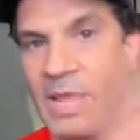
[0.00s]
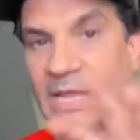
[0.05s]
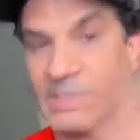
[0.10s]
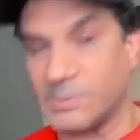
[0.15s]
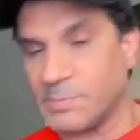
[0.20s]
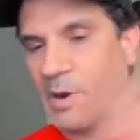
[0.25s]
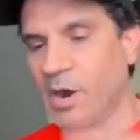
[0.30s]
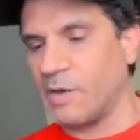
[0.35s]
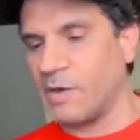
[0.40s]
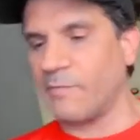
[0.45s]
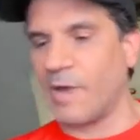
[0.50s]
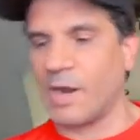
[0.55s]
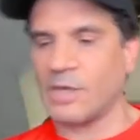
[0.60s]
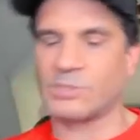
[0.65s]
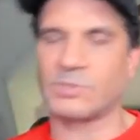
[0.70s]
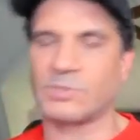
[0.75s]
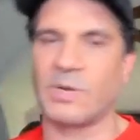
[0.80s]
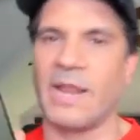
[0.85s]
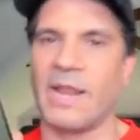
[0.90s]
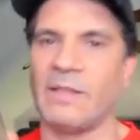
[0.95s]
as part of our
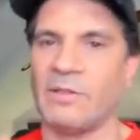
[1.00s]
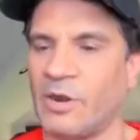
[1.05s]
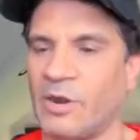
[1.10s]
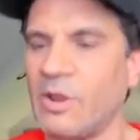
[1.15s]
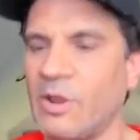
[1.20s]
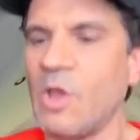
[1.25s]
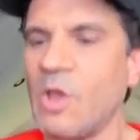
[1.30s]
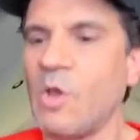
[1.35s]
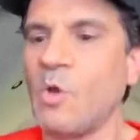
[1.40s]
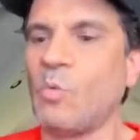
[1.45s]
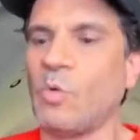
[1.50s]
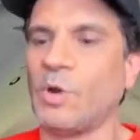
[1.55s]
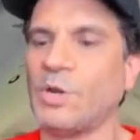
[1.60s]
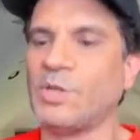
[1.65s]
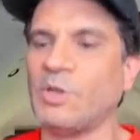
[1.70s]
trailer. We're